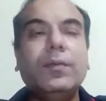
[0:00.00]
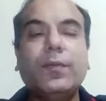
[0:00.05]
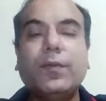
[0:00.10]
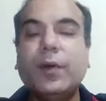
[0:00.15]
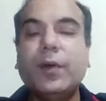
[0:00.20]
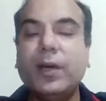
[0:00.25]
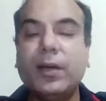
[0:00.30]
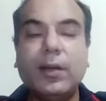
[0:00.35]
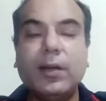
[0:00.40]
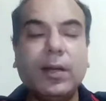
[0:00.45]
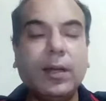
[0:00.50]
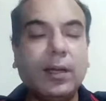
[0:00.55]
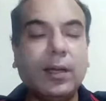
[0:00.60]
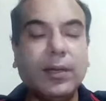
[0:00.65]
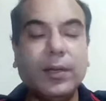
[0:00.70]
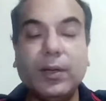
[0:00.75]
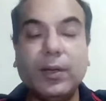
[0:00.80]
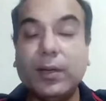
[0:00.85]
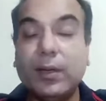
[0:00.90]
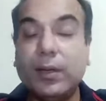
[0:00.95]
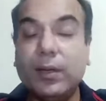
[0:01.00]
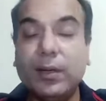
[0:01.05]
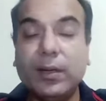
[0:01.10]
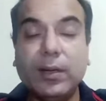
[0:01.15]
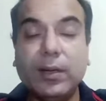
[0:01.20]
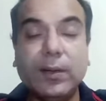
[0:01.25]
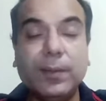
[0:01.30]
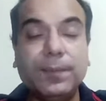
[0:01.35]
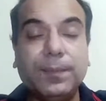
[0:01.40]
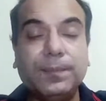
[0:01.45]
for your
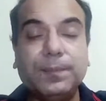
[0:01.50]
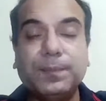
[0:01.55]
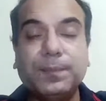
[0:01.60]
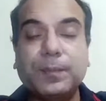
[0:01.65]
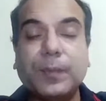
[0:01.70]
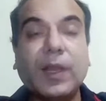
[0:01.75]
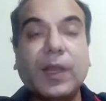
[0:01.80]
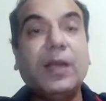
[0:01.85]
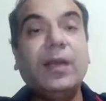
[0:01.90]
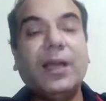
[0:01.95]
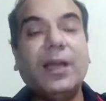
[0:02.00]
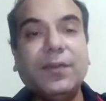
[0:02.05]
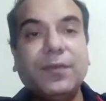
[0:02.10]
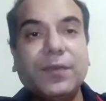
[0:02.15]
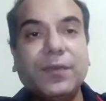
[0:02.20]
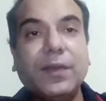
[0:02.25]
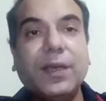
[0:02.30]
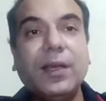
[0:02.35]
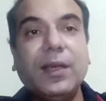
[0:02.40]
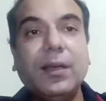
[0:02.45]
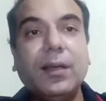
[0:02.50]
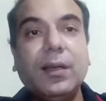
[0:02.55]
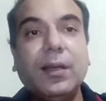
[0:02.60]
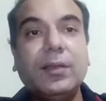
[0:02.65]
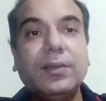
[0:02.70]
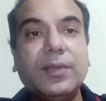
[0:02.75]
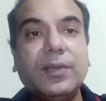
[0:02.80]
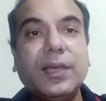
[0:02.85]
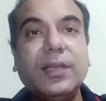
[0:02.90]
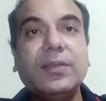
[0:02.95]
lifestyle
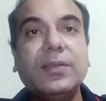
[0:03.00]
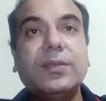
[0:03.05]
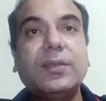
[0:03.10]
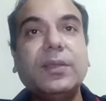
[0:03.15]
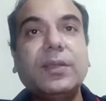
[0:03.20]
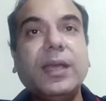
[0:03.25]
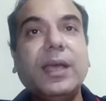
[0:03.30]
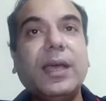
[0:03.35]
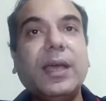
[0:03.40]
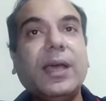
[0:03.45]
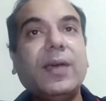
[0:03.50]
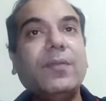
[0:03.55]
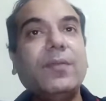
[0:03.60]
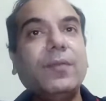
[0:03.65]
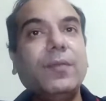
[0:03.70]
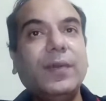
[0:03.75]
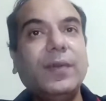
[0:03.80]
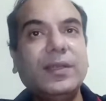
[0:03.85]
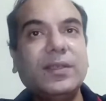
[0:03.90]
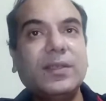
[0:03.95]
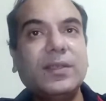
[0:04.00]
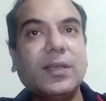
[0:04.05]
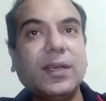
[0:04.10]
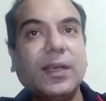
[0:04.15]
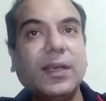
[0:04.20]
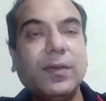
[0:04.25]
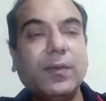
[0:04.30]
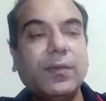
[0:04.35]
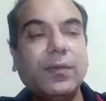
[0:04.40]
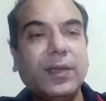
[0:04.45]
chains. They have West
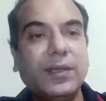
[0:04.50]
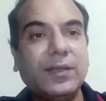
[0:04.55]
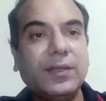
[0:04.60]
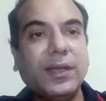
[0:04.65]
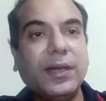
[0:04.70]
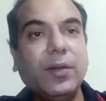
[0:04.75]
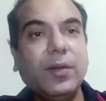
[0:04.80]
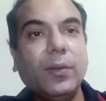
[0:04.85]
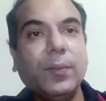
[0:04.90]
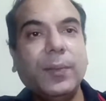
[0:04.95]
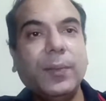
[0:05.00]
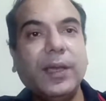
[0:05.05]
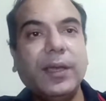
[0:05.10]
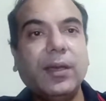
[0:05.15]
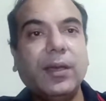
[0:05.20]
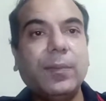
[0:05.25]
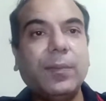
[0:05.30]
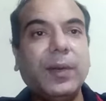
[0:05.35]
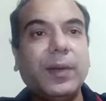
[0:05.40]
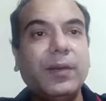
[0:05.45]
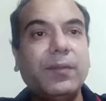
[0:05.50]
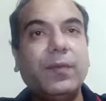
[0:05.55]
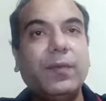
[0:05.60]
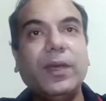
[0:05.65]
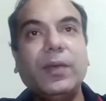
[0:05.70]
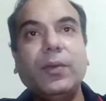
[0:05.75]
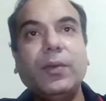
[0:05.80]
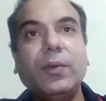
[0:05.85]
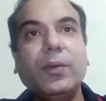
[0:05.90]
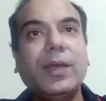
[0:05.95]
Side opening up, and
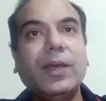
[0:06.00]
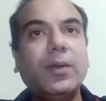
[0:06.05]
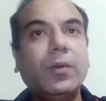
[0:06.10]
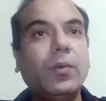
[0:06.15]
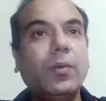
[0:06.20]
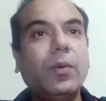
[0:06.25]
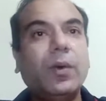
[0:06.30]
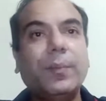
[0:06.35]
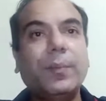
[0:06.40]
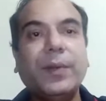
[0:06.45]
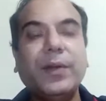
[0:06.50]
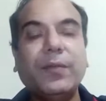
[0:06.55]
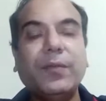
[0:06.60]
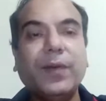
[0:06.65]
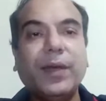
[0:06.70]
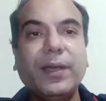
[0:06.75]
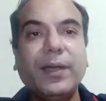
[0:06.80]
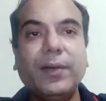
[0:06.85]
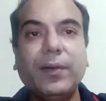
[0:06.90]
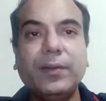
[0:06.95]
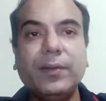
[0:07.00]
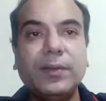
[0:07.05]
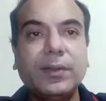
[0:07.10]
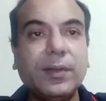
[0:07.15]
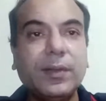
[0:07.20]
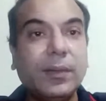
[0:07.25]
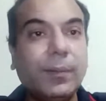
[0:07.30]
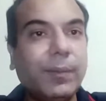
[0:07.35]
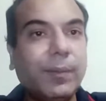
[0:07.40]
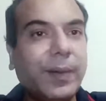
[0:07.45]
where you can go up and find out
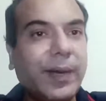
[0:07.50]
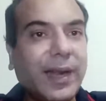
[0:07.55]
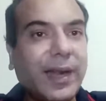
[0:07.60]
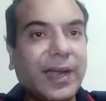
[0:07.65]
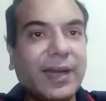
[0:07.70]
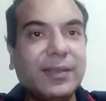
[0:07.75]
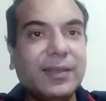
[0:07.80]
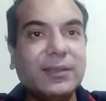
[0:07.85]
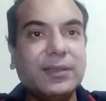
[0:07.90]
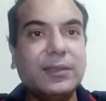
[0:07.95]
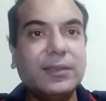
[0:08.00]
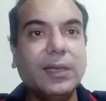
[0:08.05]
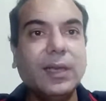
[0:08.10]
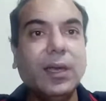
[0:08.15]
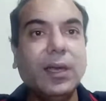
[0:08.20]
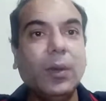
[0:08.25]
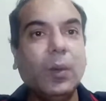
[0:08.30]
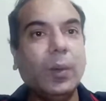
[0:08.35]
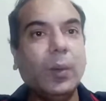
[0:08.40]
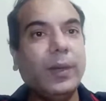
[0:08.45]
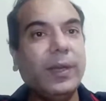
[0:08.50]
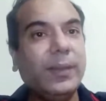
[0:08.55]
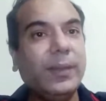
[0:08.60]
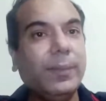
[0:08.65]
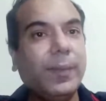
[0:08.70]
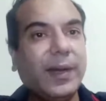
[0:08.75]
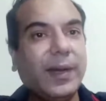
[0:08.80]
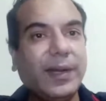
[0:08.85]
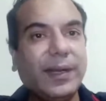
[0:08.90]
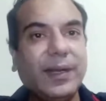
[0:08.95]
certain brands, only
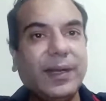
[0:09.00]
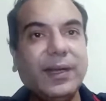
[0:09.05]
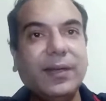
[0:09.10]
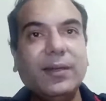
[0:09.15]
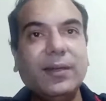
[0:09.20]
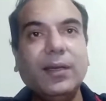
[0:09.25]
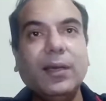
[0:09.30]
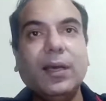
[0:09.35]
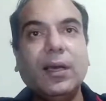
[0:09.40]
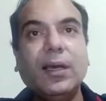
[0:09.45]
branded